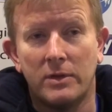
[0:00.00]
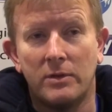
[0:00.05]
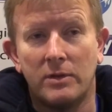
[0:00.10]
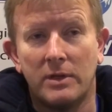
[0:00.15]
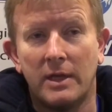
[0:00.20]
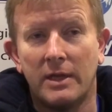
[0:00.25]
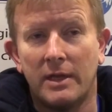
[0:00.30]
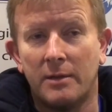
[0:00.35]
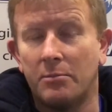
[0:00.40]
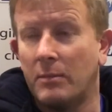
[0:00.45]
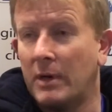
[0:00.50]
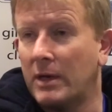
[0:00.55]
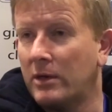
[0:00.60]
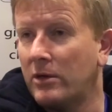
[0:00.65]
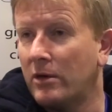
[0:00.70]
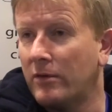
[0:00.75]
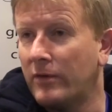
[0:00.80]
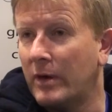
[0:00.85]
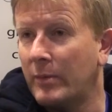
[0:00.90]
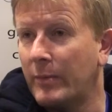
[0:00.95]
get that monkey
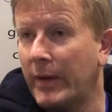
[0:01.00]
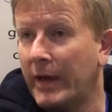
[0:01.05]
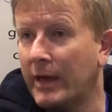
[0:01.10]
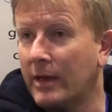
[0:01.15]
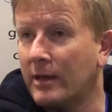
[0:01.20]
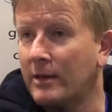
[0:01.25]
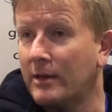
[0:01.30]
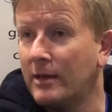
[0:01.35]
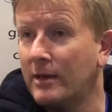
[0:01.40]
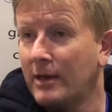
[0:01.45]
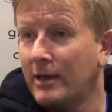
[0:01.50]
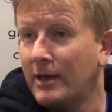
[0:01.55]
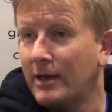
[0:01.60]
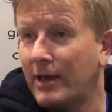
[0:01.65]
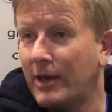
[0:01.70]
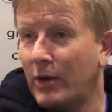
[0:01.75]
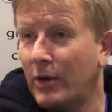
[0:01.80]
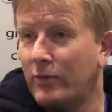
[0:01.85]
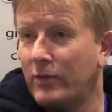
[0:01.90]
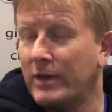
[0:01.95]
off our back and
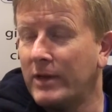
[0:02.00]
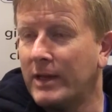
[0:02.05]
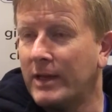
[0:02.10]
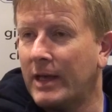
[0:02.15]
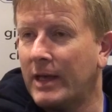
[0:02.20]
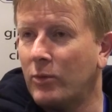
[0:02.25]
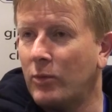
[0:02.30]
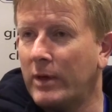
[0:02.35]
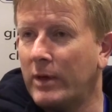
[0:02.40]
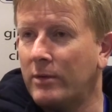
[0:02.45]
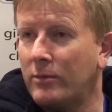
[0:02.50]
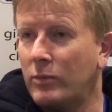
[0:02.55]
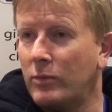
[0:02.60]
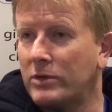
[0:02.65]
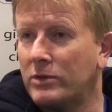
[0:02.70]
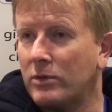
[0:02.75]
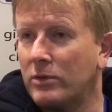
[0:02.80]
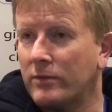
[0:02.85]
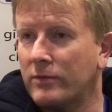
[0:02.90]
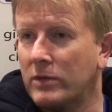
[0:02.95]
hopefully get that win,
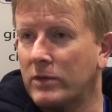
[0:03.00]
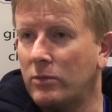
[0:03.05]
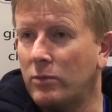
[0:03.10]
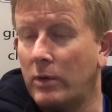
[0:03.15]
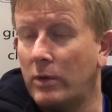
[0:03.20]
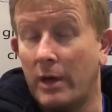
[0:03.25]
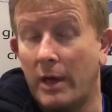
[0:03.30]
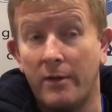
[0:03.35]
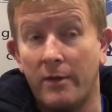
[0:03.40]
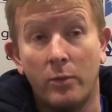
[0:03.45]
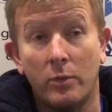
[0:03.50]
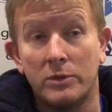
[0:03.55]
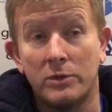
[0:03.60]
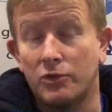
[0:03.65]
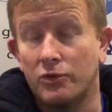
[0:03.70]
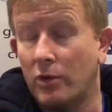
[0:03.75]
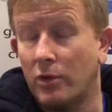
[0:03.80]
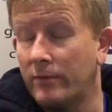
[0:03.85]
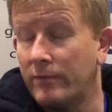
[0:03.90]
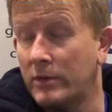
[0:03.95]
which obviously everyone's
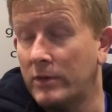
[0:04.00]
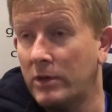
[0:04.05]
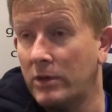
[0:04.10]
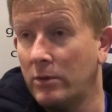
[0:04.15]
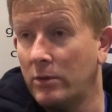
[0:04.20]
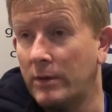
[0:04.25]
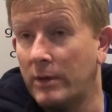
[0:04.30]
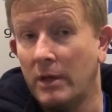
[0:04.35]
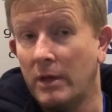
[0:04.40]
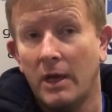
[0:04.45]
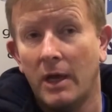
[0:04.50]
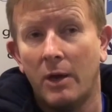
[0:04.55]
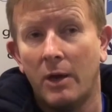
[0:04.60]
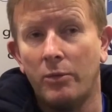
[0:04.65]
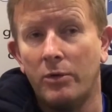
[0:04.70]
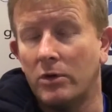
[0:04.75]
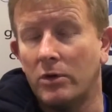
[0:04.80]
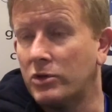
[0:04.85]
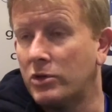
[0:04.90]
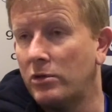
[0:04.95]
striving to do. And we're
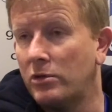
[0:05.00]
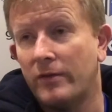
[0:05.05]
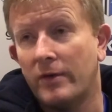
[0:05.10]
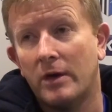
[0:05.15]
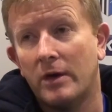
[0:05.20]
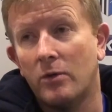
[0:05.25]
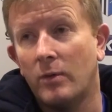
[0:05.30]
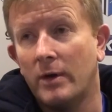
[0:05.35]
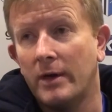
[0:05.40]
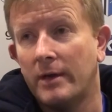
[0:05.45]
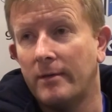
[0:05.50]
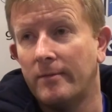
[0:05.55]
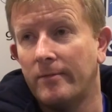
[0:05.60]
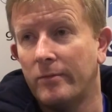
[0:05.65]
not too far away.